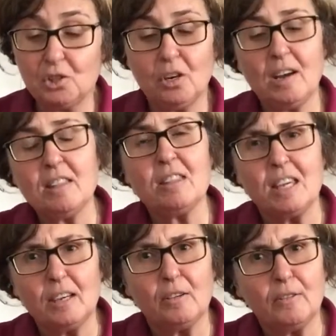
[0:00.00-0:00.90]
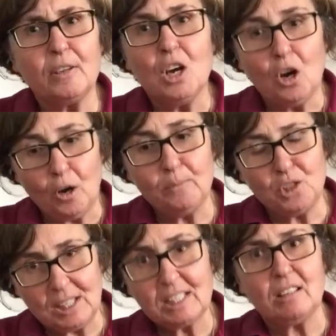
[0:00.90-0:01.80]
Try and think of
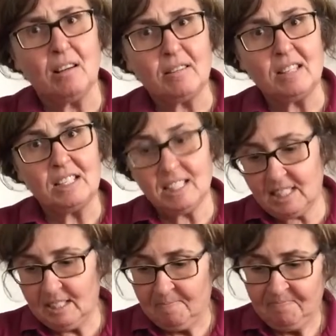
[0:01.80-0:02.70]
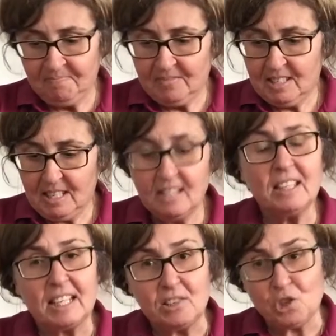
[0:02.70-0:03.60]
objects like this in
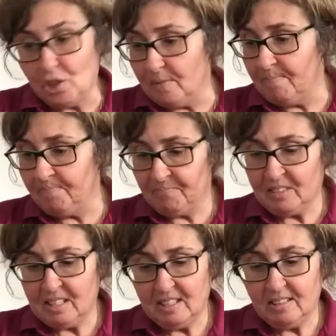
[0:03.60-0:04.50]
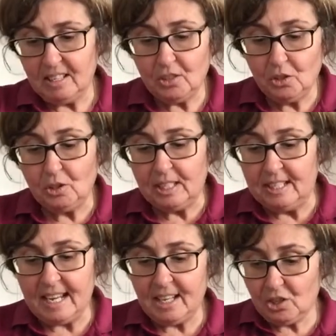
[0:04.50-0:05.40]
the kitchen that you
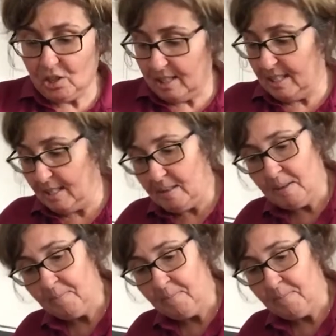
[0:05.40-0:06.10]
can actually